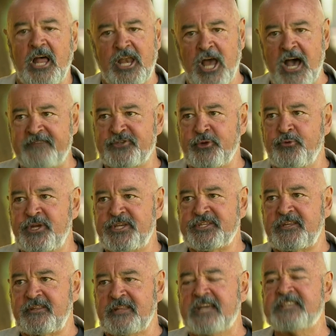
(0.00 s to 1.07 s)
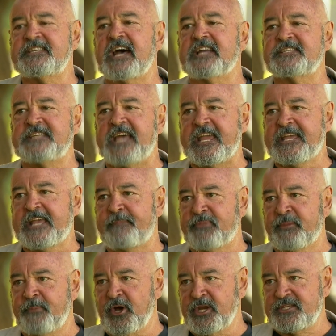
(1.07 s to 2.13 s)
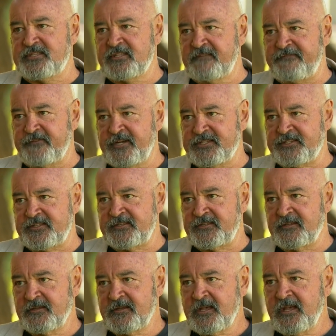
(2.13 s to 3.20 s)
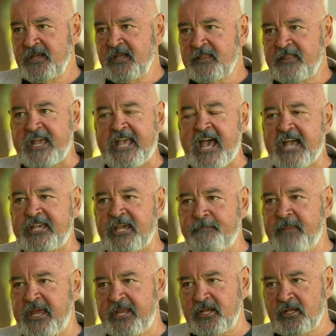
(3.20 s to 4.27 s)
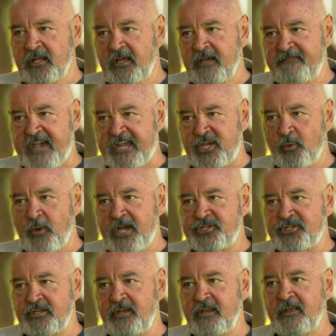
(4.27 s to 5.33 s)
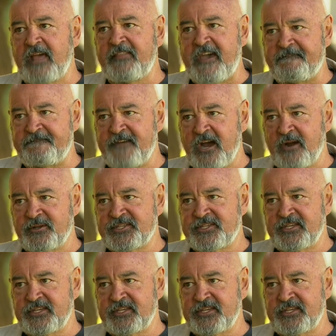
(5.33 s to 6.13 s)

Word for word: Lives at risk, they start stacking up the bodies in the freezers. They can't get medical evacuation that far at